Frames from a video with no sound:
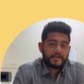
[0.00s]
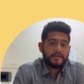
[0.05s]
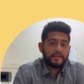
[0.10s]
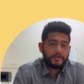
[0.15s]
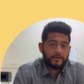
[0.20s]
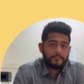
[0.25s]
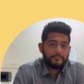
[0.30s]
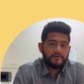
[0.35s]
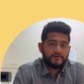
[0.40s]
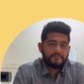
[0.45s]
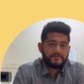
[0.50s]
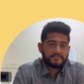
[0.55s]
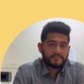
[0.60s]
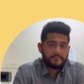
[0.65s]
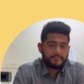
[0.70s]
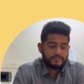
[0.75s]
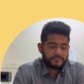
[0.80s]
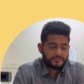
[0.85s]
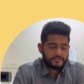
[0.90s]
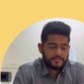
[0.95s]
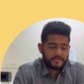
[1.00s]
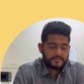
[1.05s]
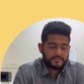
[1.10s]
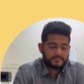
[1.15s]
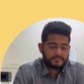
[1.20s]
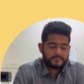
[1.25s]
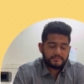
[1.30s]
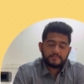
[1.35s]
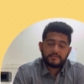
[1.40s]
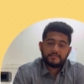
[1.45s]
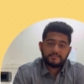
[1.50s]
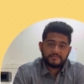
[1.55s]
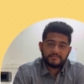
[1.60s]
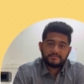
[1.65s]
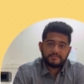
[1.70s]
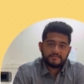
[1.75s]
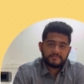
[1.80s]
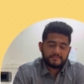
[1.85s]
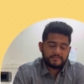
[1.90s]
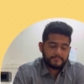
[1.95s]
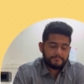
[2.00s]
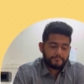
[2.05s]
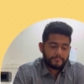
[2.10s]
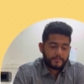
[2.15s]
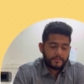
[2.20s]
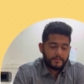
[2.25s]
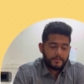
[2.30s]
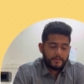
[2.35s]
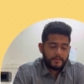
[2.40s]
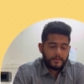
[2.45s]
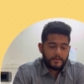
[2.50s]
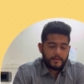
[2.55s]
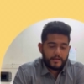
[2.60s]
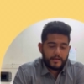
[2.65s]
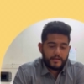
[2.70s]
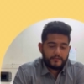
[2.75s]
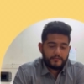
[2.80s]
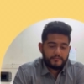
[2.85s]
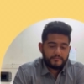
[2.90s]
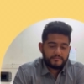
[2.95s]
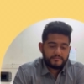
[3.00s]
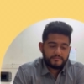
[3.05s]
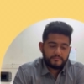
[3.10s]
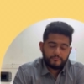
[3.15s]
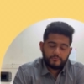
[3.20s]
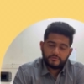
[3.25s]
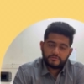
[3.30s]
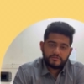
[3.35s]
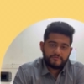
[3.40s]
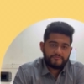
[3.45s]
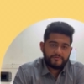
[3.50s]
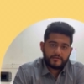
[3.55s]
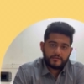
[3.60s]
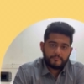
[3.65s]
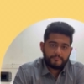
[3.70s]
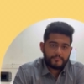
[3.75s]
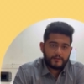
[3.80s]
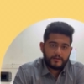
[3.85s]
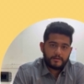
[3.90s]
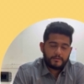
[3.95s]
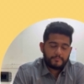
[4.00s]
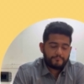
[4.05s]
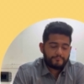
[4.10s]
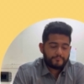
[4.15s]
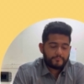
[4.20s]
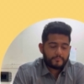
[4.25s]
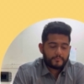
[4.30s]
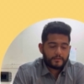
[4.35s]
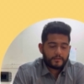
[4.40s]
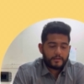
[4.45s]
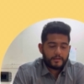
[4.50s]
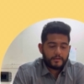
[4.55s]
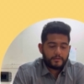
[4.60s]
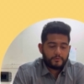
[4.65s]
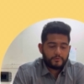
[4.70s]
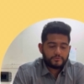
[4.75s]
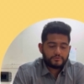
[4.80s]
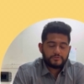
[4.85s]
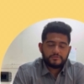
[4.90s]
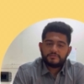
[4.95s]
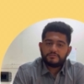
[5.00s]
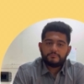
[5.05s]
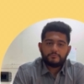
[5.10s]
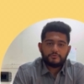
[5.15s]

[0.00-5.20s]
any competitive examination, that is consistency. And it is the most difficult part and also this is the